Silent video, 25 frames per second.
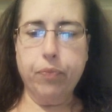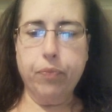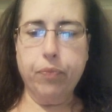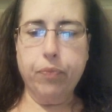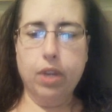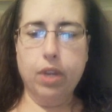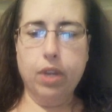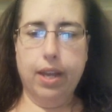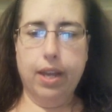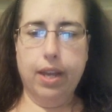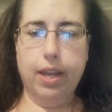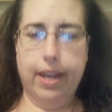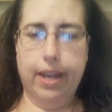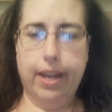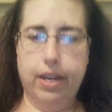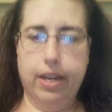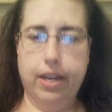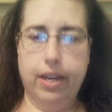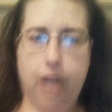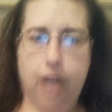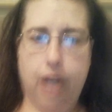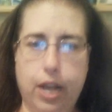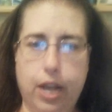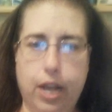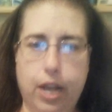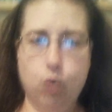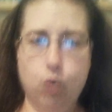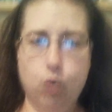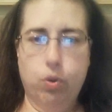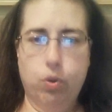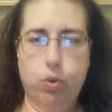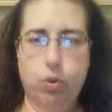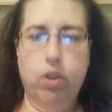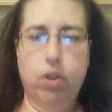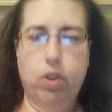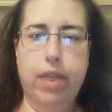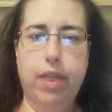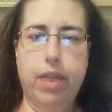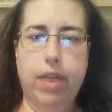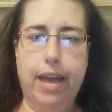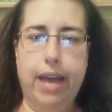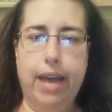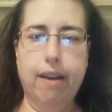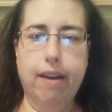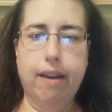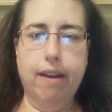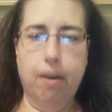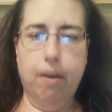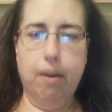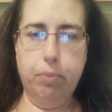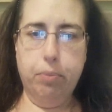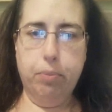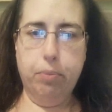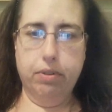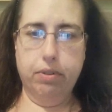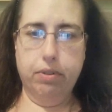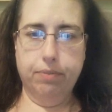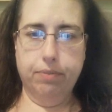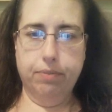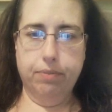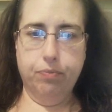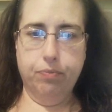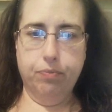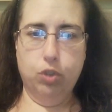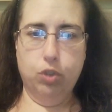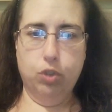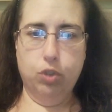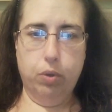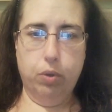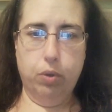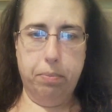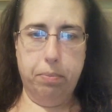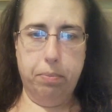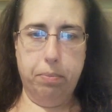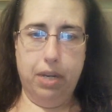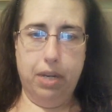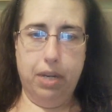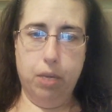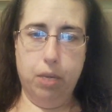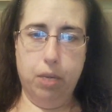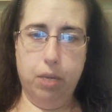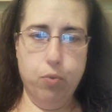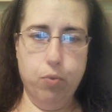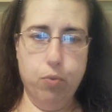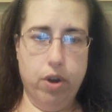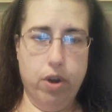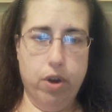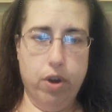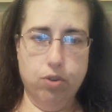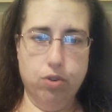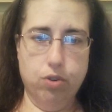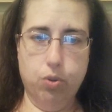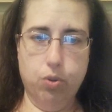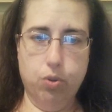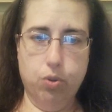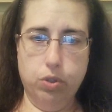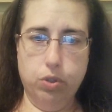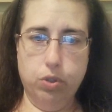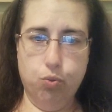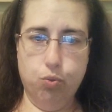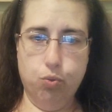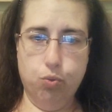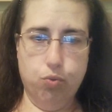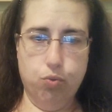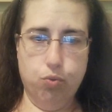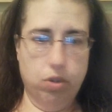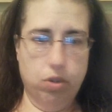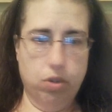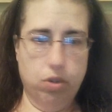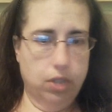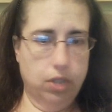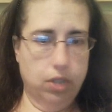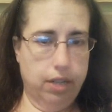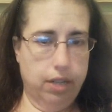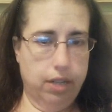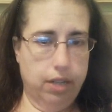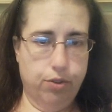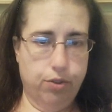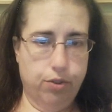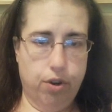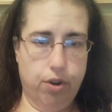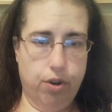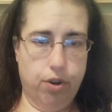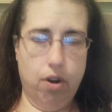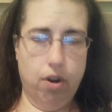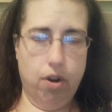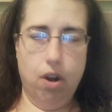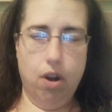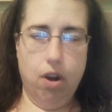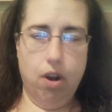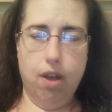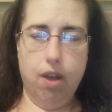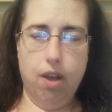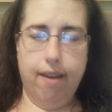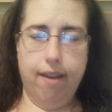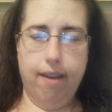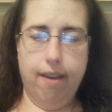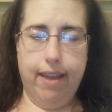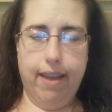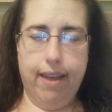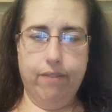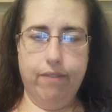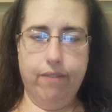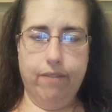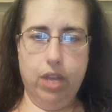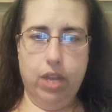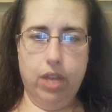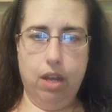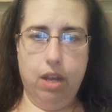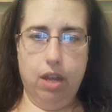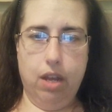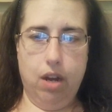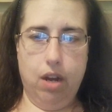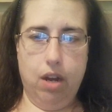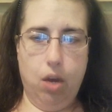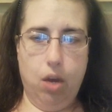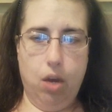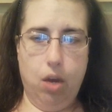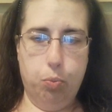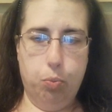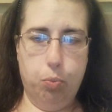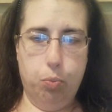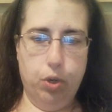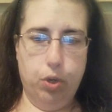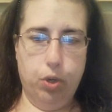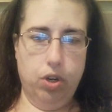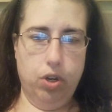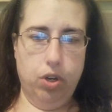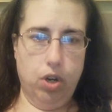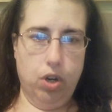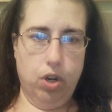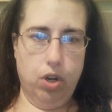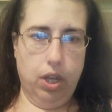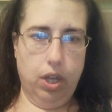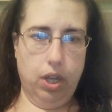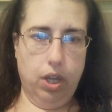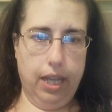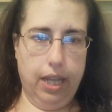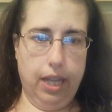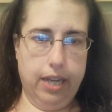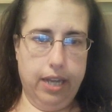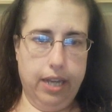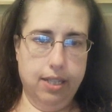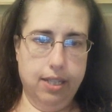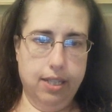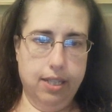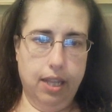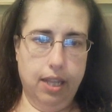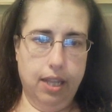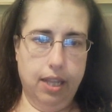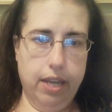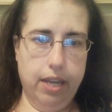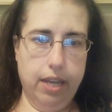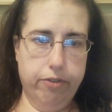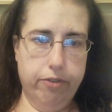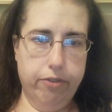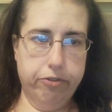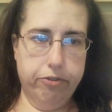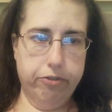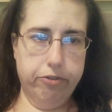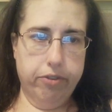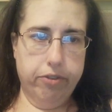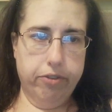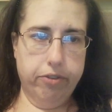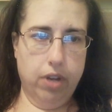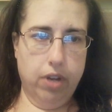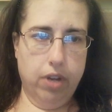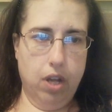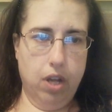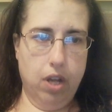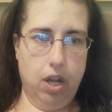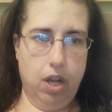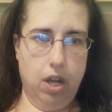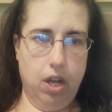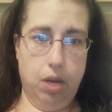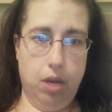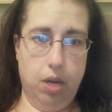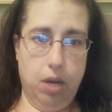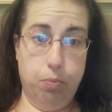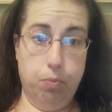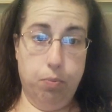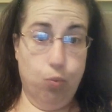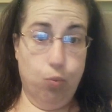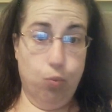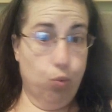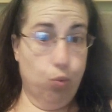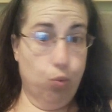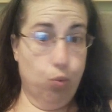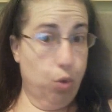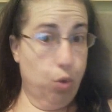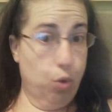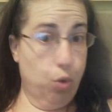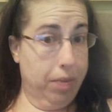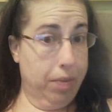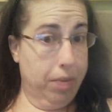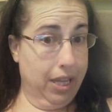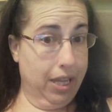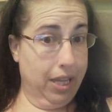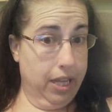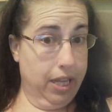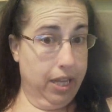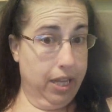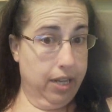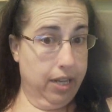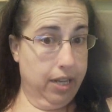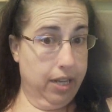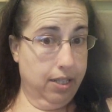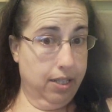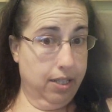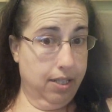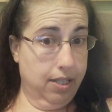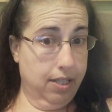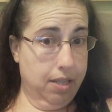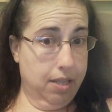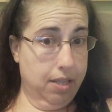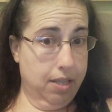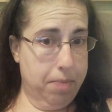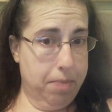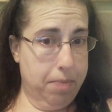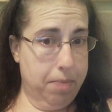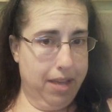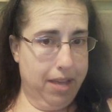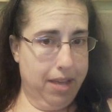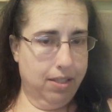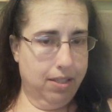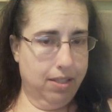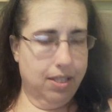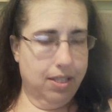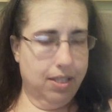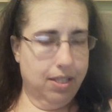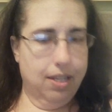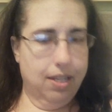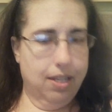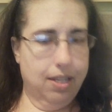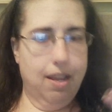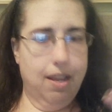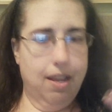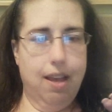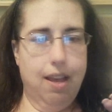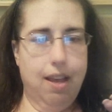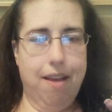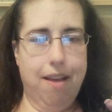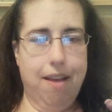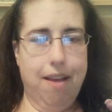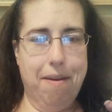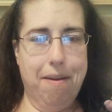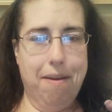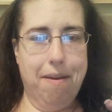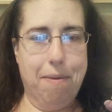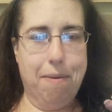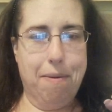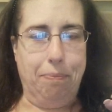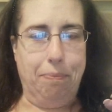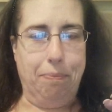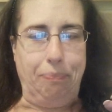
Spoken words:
And I grill that up to a medium rare so it's real tender. And then I'll put it on a lettuce leaf. Romaine lettuce is the best. And